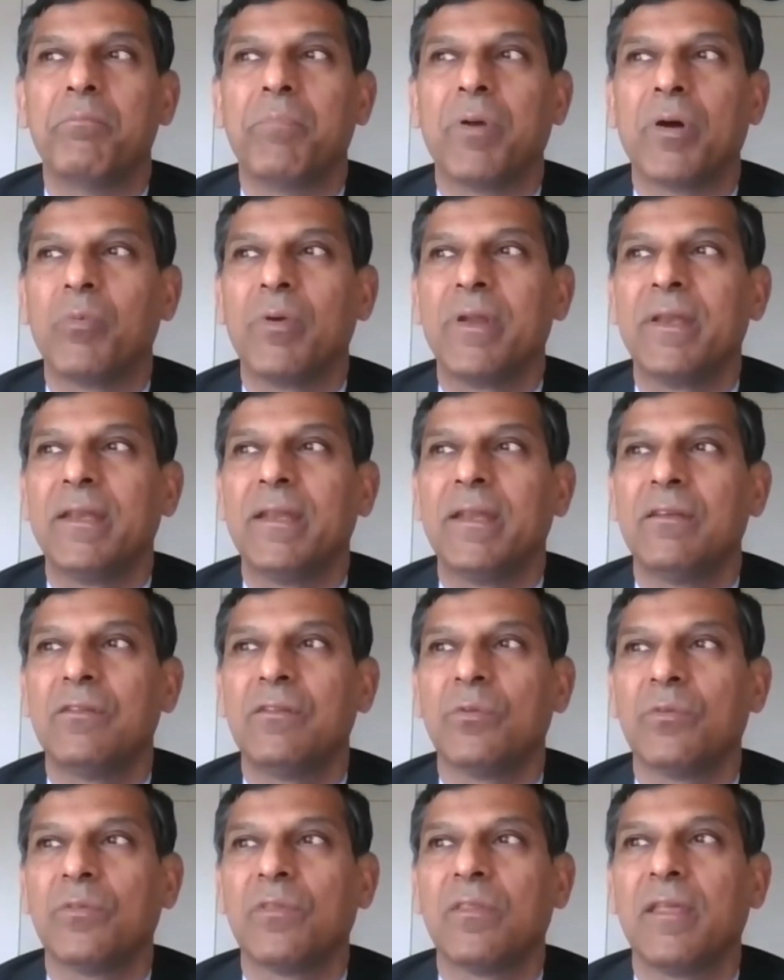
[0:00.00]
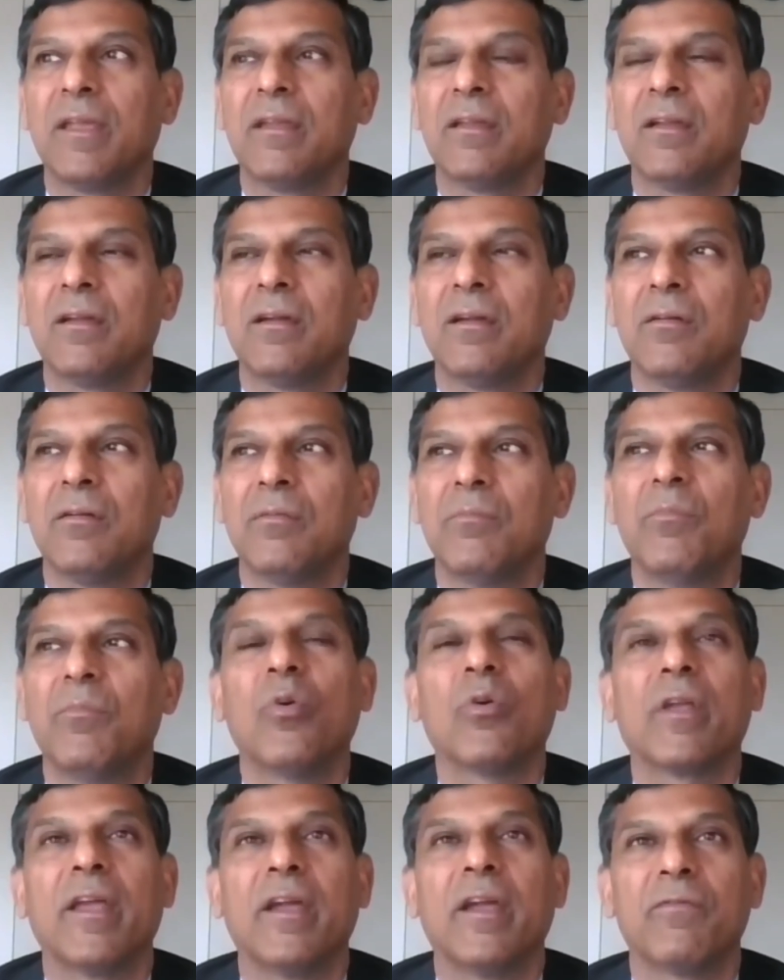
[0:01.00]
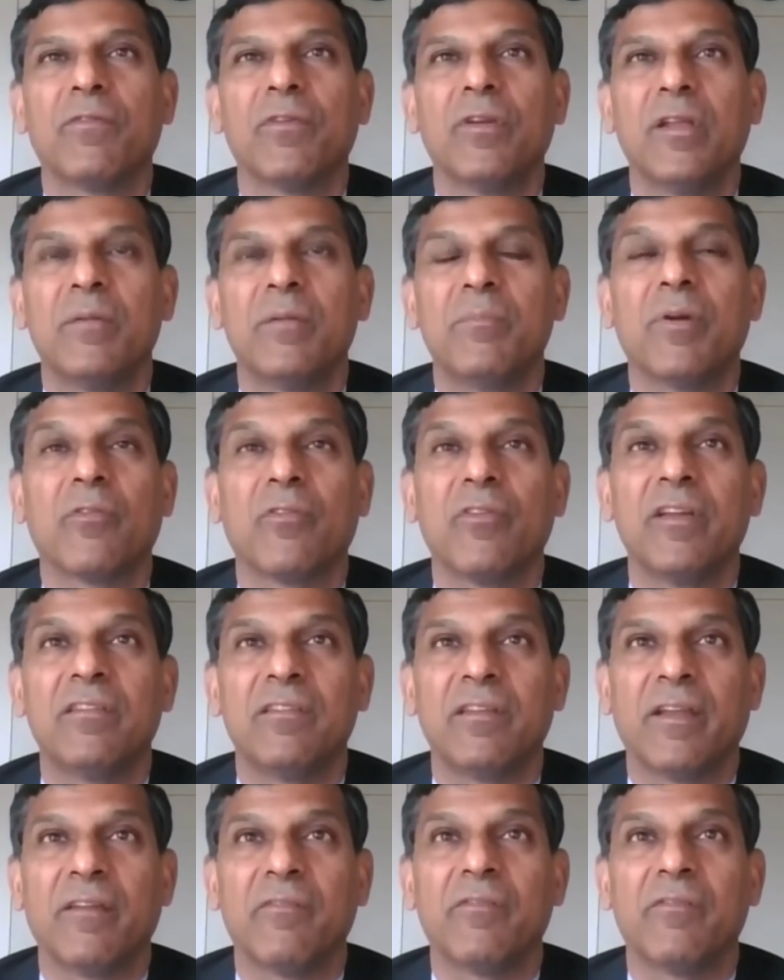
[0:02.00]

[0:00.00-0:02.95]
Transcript: but we need to think more carefully about reaching